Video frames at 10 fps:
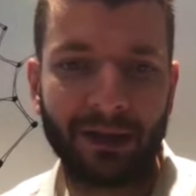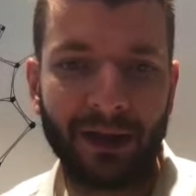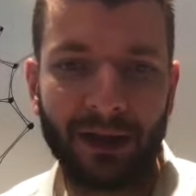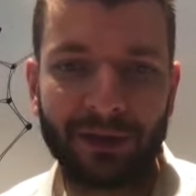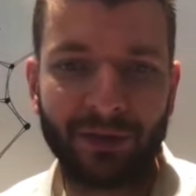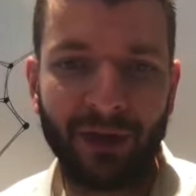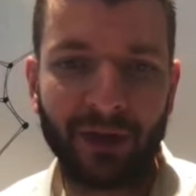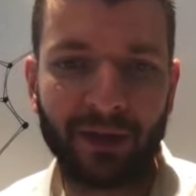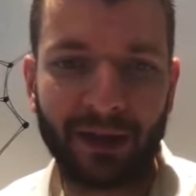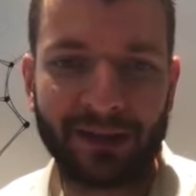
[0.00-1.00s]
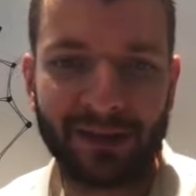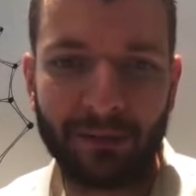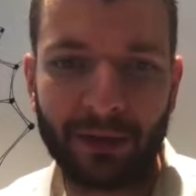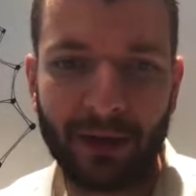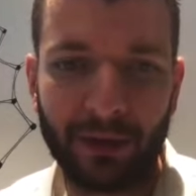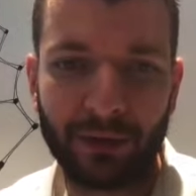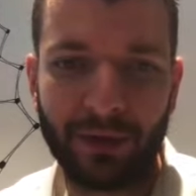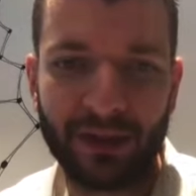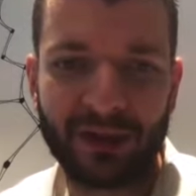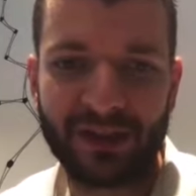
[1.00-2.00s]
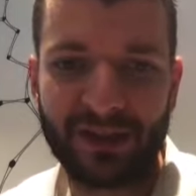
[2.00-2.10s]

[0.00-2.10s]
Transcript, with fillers: And it's very like simple calculation.